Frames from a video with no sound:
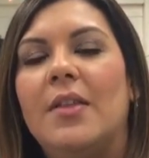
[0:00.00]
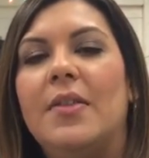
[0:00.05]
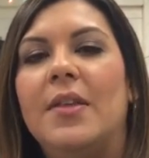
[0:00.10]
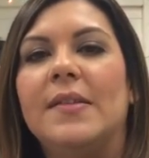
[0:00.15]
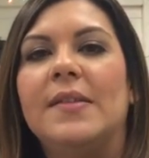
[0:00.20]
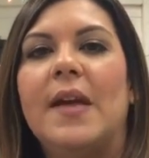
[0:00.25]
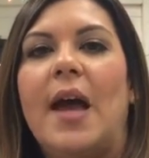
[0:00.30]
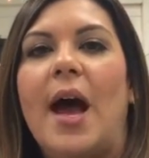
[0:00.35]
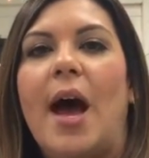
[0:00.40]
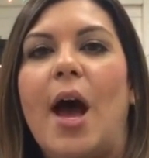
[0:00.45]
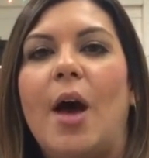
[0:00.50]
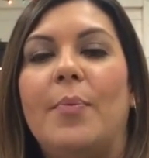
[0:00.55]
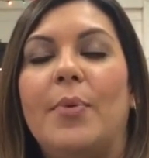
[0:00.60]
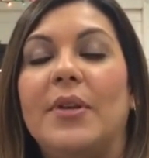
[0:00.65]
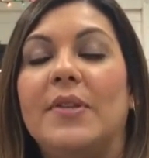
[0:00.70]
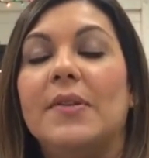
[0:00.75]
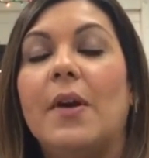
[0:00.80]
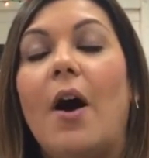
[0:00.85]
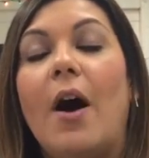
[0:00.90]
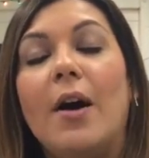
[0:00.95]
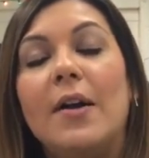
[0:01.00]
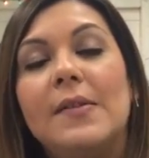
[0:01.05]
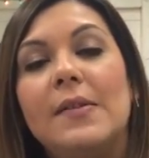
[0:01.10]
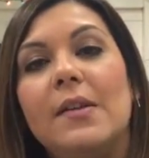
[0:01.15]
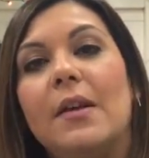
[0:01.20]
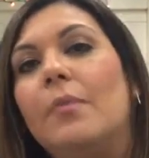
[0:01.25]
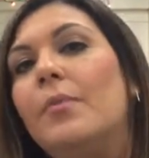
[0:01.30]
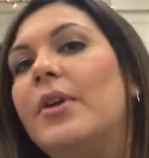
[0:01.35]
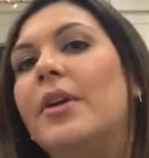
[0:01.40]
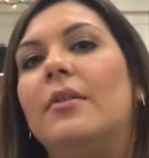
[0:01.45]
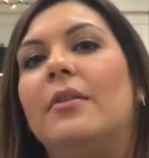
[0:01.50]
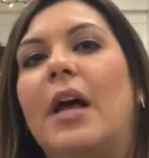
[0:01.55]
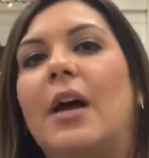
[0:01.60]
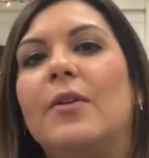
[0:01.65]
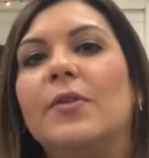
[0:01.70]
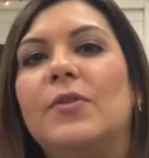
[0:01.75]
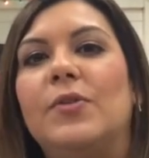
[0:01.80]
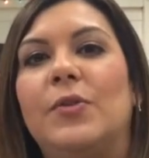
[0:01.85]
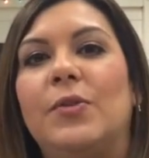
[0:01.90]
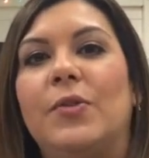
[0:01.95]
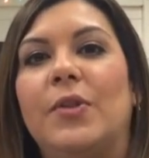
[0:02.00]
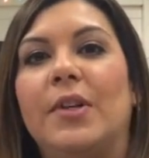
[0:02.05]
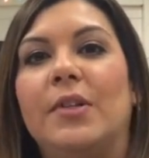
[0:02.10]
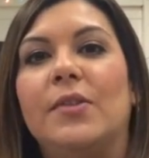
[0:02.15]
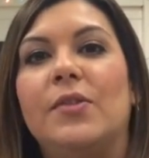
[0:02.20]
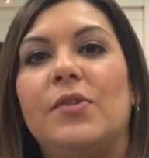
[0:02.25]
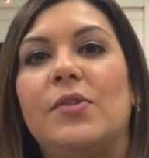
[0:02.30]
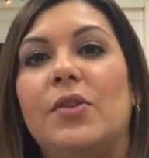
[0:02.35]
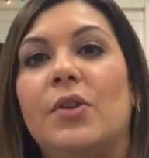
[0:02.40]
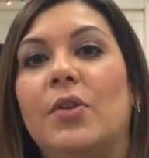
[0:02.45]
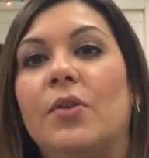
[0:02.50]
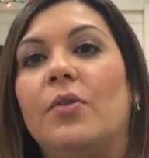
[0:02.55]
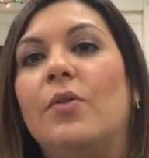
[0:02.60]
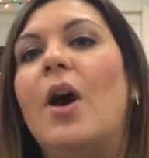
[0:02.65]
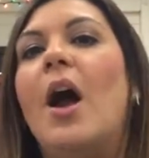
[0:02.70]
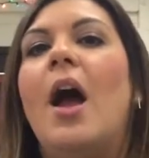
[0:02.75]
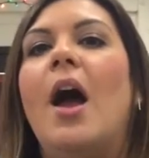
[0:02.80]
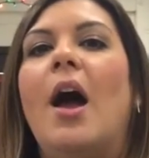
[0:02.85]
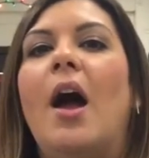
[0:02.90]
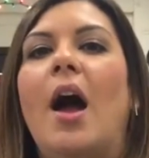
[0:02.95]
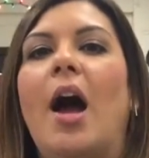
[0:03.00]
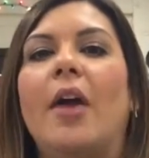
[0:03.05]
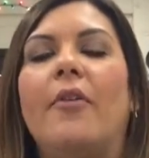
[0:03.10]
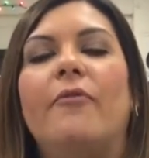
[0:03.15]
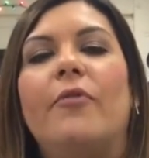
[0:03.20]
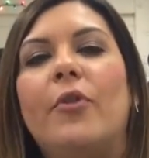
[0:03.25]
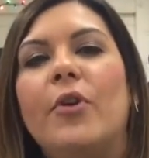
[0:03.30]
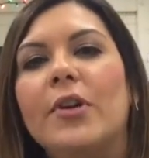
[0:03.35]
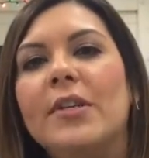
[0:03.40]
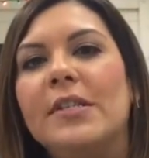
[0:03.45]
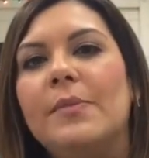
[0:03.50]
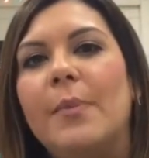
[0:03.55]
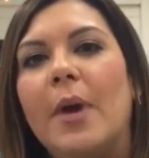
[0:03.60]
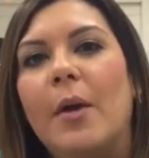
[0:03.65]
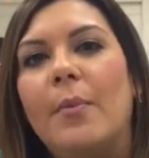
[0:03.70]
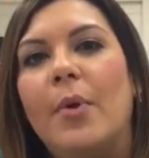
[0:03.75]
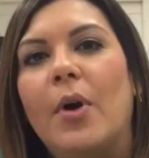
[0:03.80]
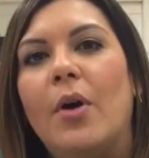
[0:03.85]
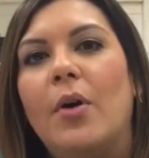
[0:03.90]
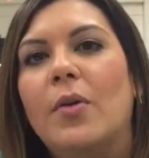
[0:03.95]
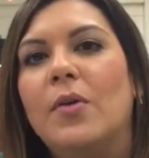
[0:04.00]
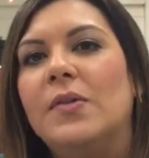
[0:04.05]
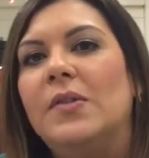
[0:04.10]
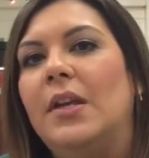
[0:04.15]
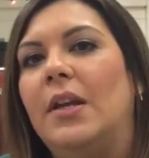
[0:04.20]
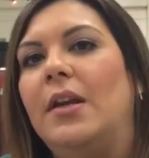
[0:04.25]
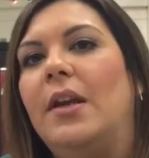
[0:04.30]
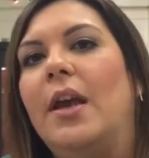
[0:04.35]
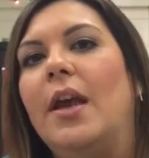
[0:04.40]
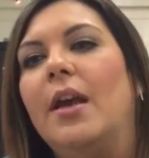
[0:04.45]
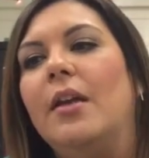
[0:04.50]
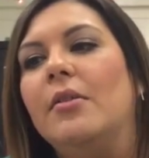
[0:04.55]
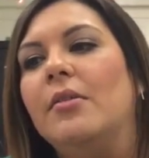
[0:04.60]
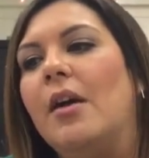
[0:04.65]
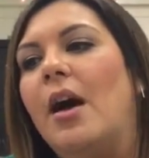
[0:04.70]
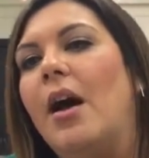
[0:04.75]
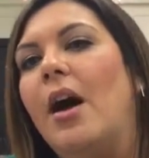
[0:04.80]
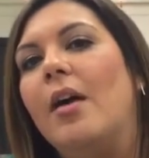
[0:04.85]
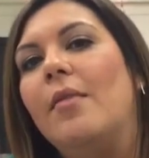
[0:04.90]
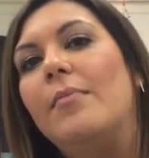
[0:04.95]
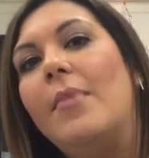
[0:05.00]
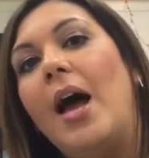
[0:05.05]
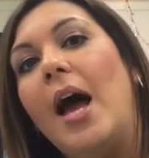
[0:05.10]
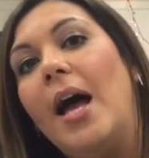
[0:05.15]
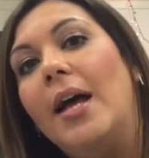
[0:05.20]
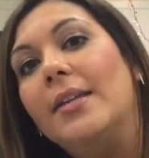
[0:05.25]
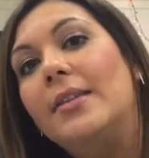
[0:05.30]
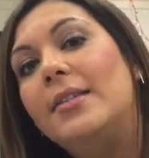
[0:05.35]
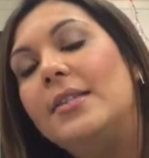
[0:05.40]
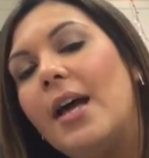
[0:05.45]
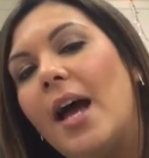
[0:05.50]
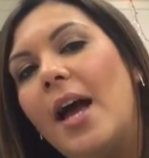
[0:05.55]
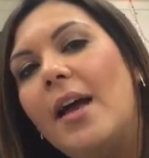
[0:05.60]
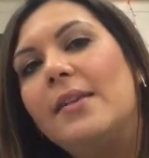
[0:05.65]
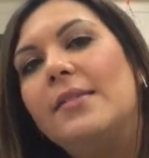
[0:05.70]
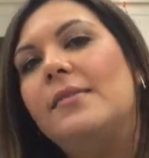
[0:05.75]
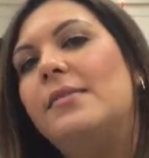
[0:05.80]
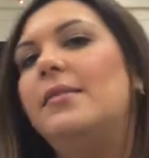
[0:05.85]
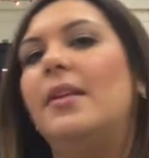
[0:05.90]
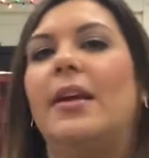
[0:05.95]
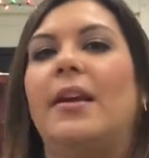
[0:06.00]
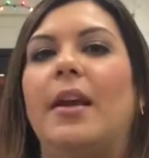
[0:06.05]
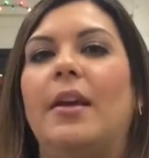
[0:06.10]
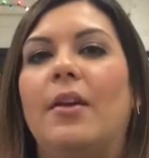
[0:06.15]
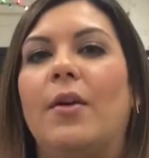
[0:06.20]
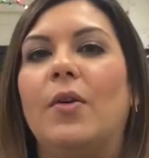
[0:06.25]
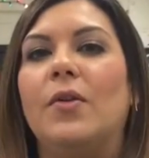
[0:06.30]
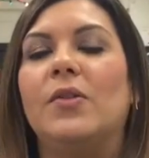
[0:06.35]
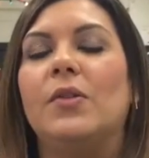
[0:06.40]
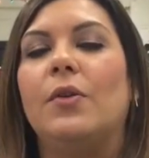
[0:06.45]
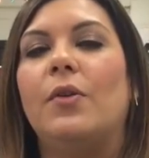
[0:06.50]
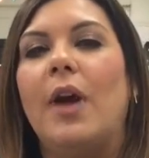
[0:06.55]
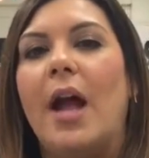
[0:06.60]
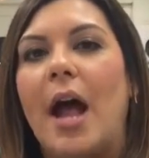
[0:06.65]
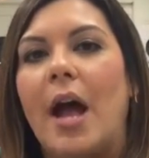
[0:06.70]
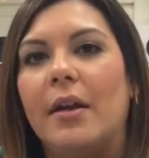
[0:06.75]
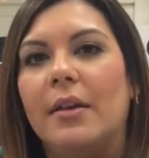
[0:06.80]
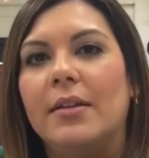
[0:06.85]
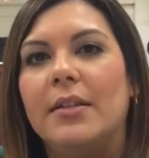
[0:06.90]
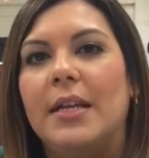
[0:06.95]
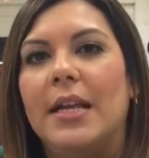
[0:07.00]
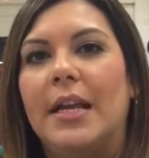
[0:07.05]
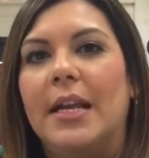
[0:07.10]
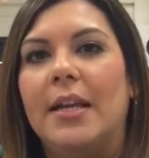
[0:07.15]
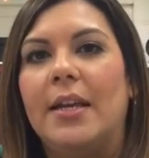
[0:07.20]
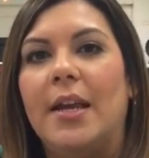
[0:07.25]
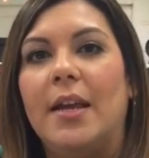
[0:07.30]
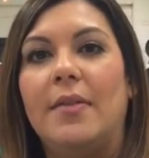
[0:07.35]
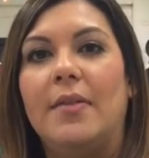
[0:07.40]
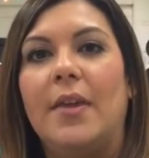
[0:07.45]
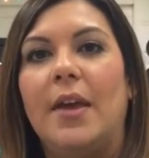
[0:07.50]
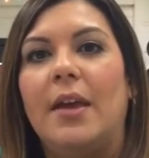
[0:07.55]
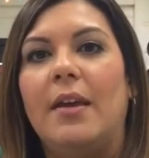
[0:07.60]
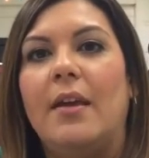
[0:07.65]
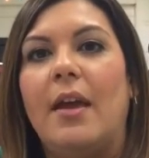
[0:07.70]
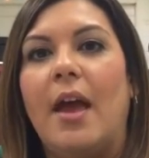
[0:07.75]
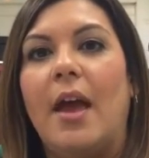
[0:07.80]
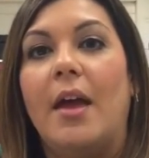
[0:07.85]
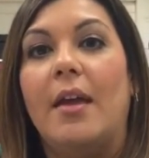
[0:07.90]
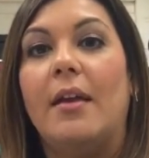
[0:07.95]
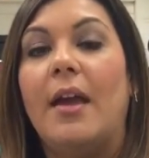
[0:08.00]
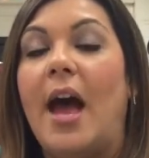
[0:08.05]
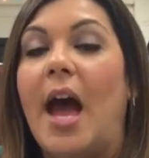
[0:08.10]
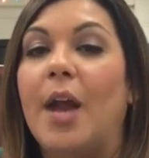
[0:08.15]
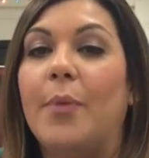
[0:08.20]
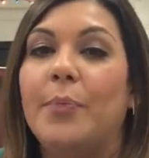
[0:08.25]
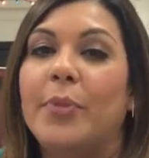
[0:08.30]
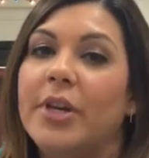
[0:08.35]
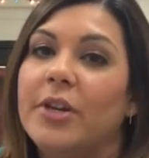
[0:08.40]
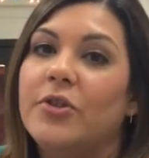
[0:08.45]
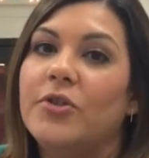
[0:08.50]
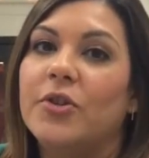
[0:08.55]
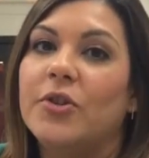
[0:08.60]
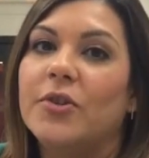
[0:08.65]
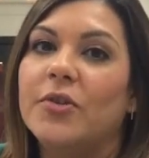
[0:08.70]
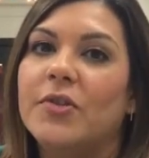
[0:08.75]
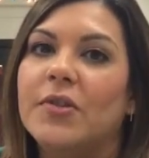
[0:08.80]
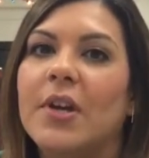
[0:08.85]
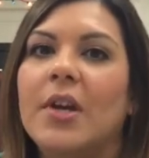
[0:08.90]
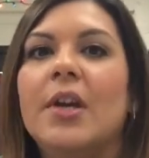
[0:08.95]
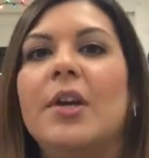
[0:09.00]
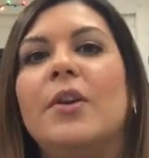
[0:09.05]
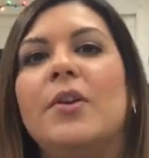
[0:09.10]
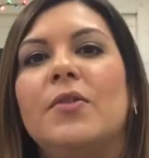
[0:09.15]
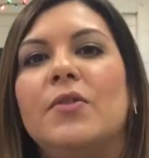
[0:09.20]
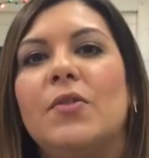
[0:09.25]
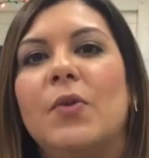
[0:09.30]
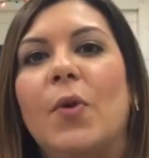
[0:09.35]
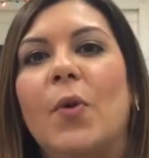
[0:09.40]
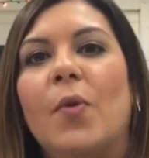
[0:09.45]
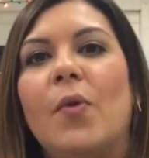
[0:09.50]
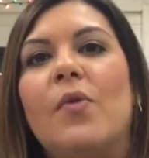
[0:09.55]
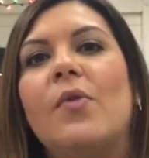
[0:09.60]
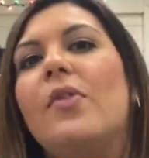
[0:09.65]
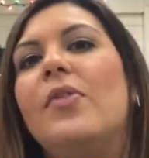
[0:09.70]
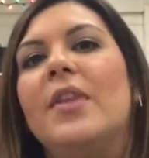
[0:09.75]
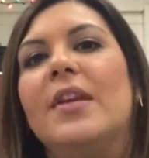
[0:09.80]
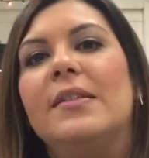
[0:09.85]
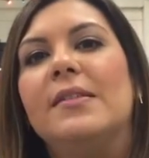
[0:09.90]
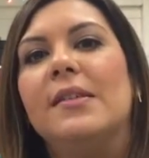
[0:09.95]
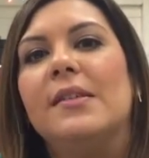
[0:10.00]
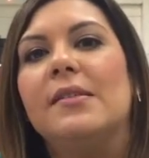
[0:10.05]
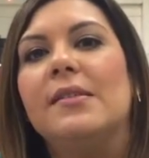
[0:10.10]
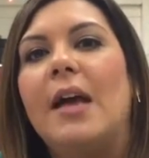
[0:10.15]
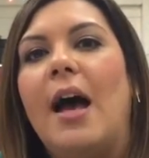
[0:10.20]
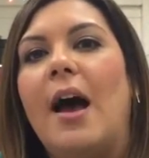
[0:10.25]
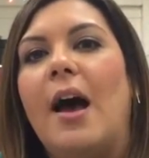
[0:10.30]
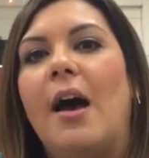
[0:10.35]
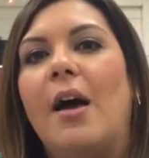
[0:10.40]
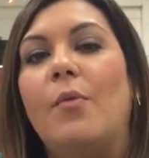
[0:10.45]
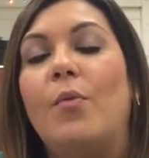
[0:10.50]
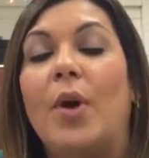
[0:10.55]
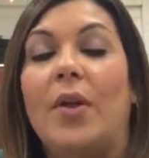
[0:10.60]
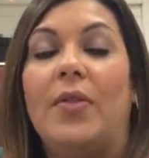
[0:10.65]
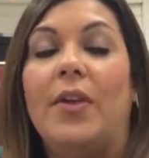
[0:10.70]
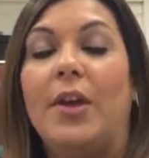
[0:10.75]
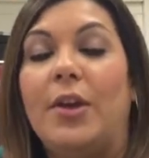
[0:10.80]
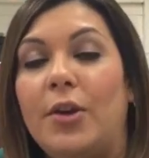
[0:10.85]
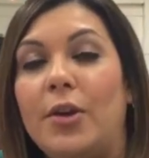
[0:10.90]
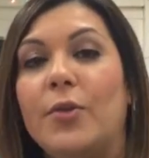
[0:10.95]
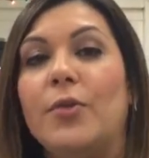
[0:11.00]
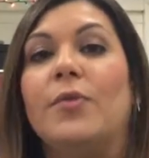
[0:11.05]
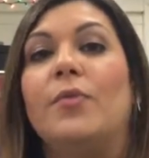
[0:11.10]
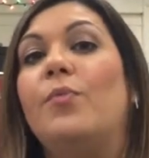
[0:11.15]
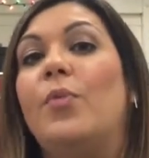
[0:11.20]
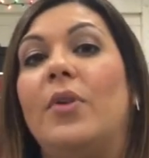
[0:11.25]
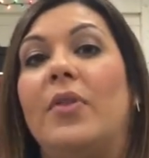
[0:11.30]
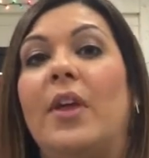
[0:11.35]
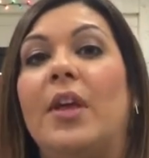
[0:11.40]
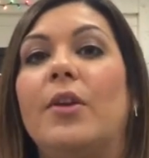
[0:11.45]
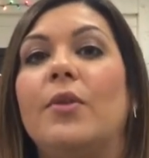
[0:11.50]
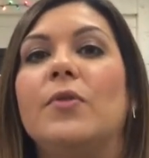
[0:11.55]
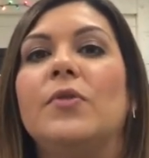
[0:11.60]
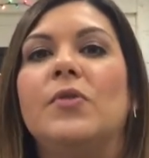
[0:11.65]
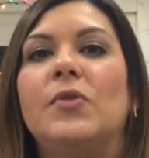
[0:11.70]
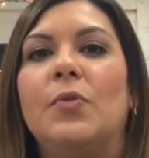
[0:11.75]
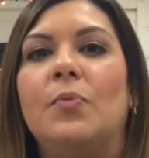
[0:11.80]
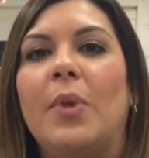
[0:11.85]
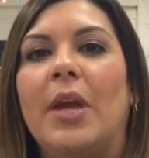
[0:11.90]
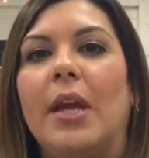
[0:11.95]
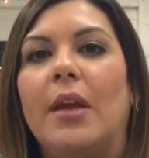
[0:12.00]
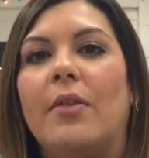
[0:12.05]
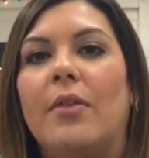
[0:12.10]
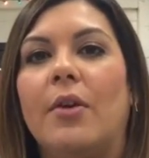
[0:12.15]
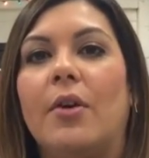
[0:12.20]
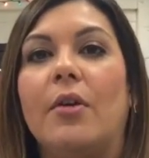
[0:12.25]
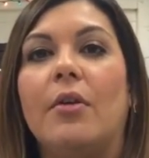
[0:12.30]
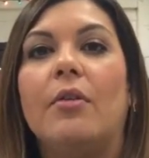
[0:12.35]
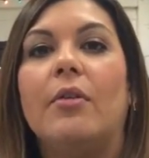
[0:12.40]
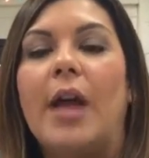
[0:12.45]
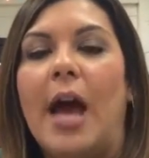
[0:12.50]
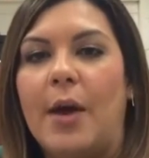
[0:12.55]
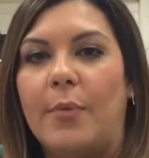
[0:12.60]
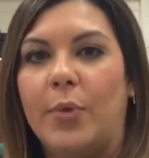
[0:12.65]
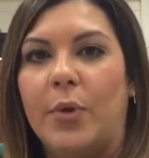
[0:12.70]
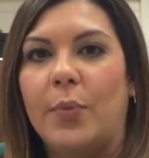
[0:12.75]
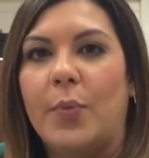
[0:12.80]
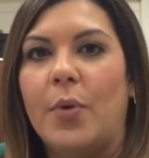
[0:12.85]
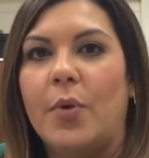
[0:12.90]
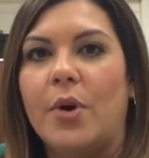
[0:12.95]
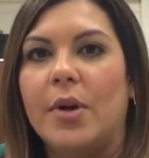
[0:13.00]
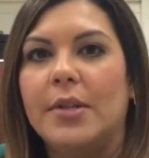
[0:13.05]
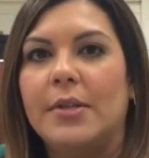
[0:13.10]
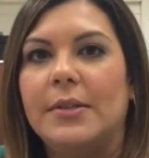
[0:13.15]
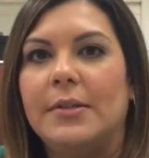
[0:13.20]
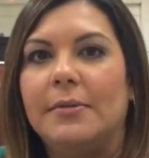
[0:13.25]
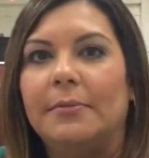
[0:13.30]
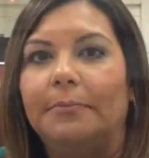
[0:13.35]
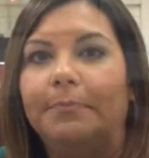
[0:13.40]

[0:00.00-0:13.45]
This app is awesome. It allows students to add voice memos, they can add text, they can also annotate, and they can add pictures. So this is what they use to make their lab reports.